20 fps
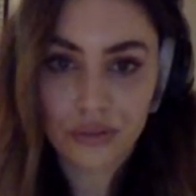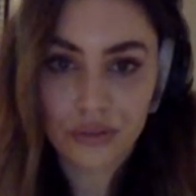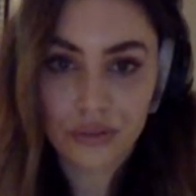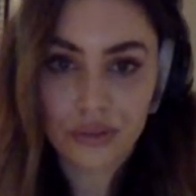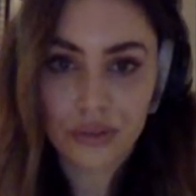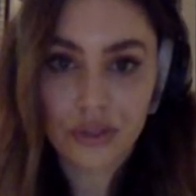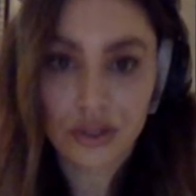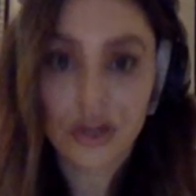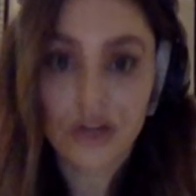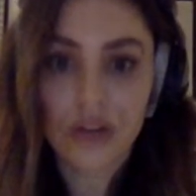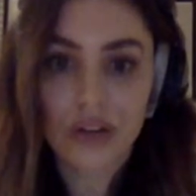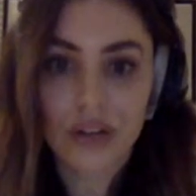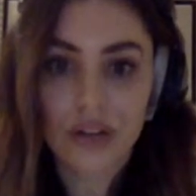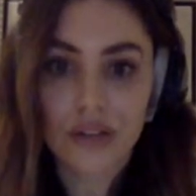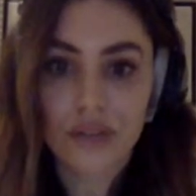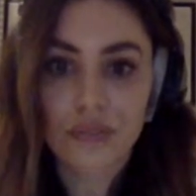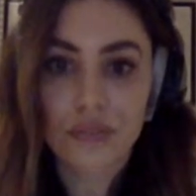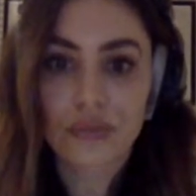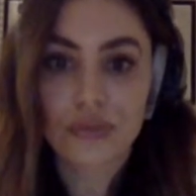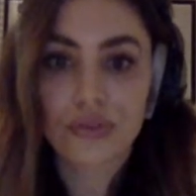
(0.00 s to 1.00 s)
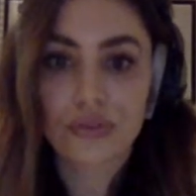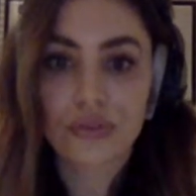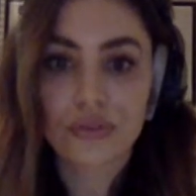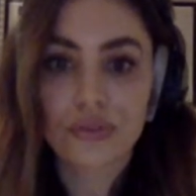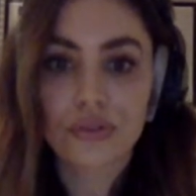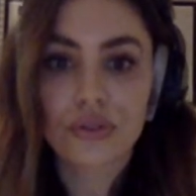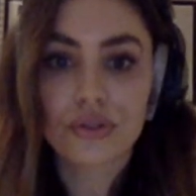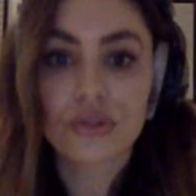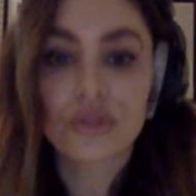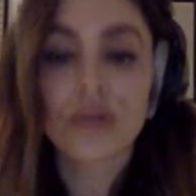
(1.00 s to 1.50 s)
songwriters and
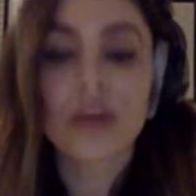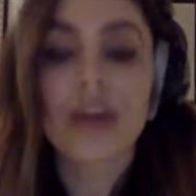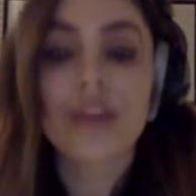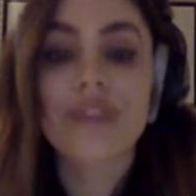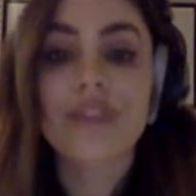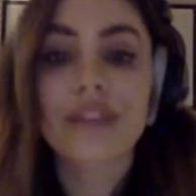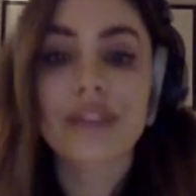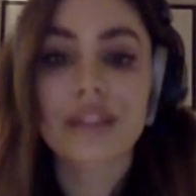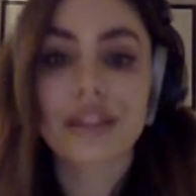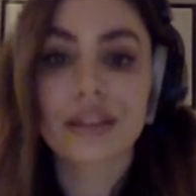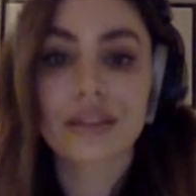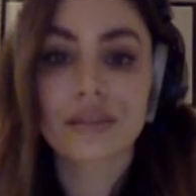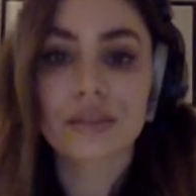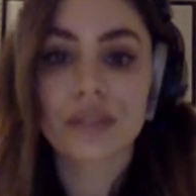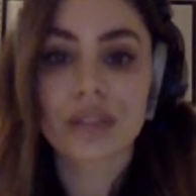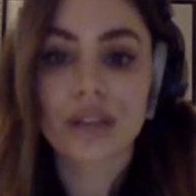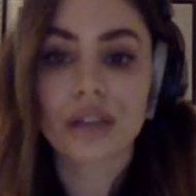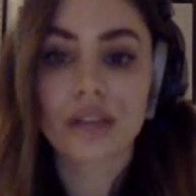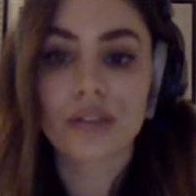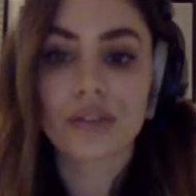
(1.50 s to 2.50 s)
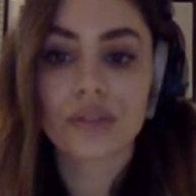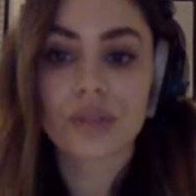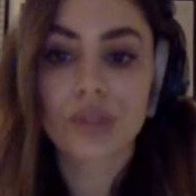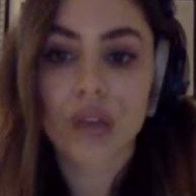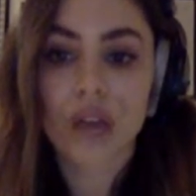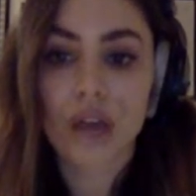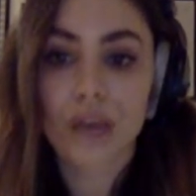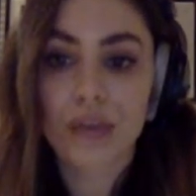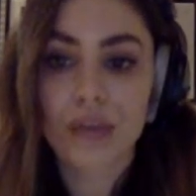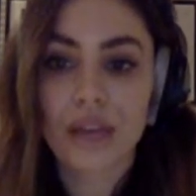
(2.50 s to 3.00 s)
producers, who do everything themselves,
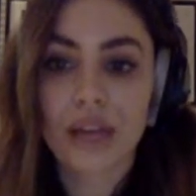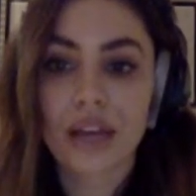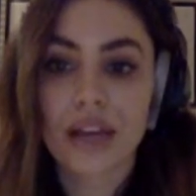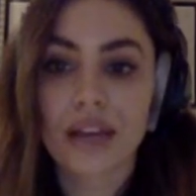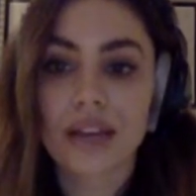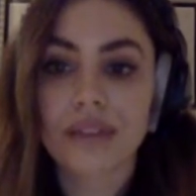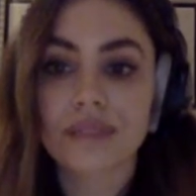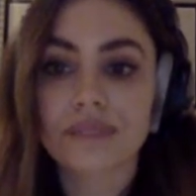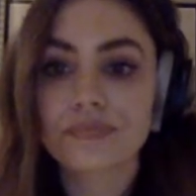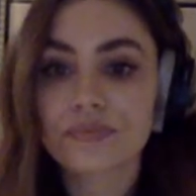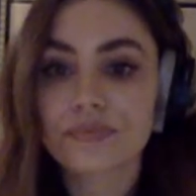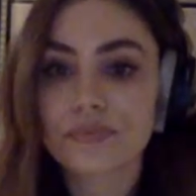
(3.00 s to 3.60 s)
top line,